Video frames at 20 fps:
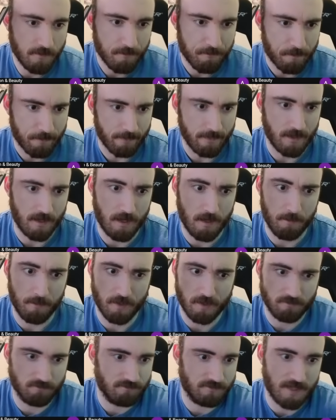
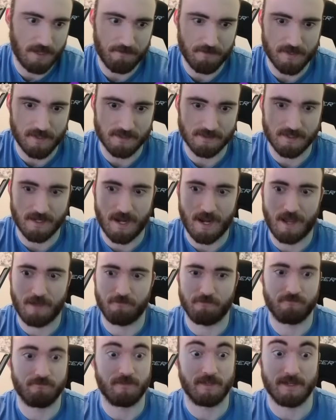But Devin doesn't
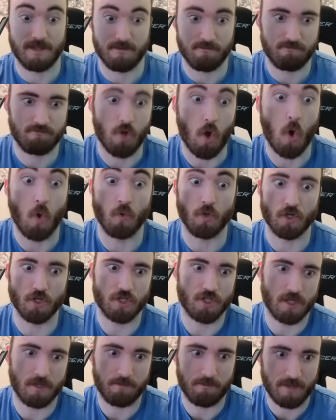have an
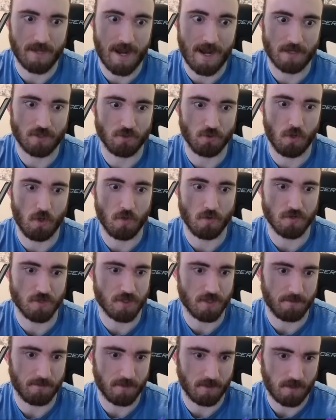actual
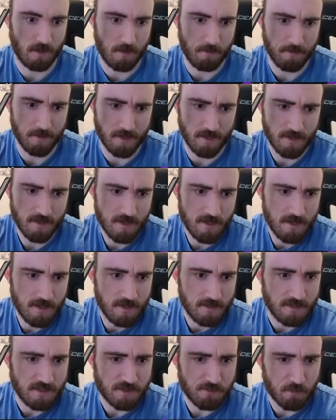ownership of the company.
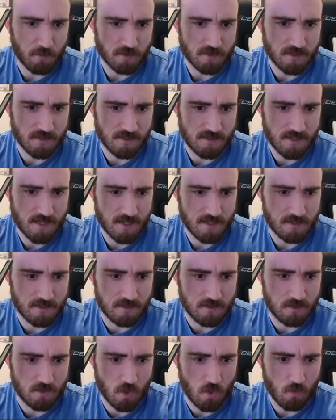This person
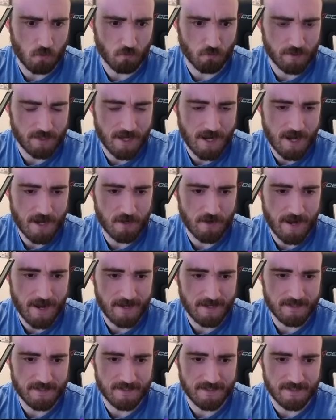said, don't rehire
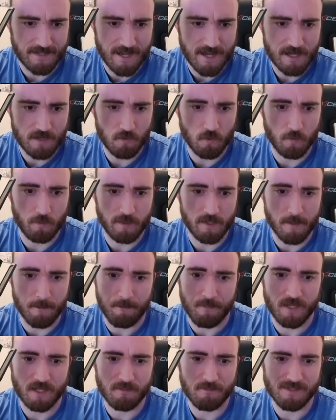Engin again. It would be a
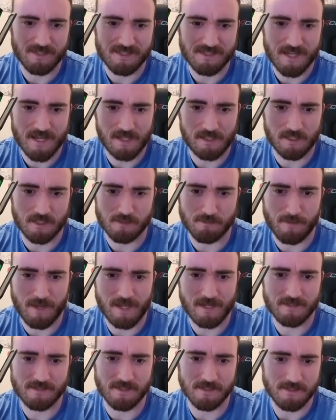big mistake. This
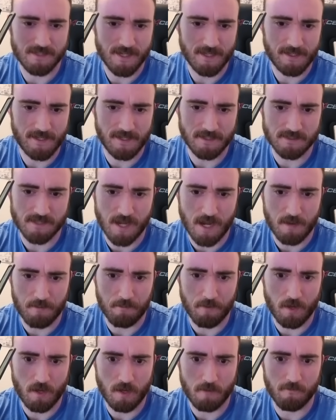man is a ticking time
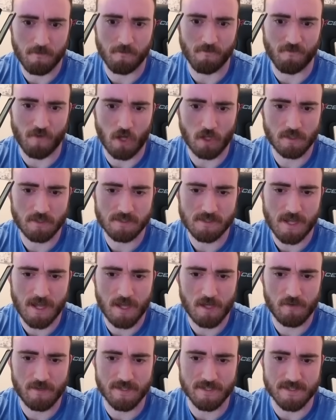bomb,
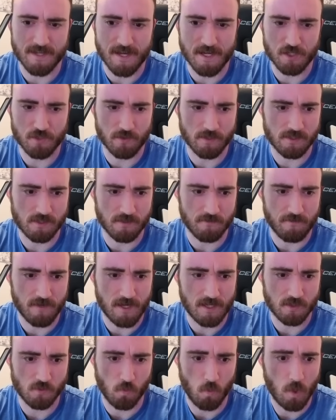volatile and dangerous. The
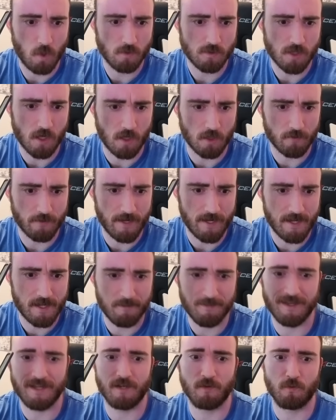fans won't tolerate
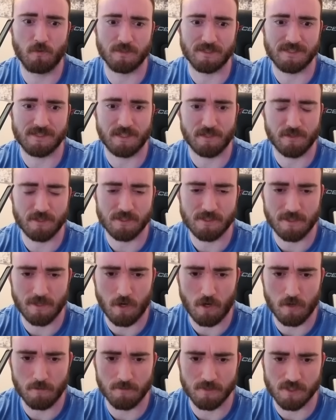him, and it will seriously
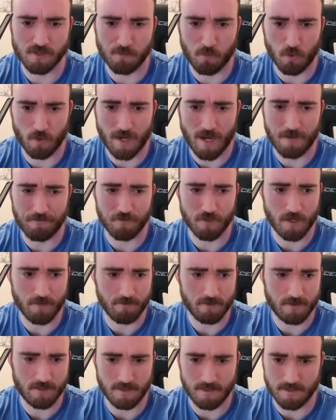harm the sport after
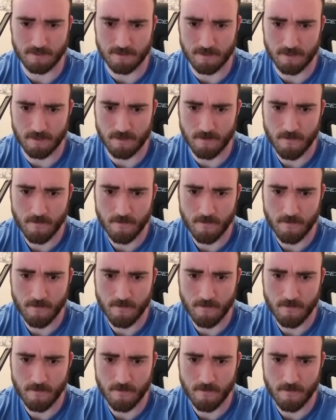everything he did.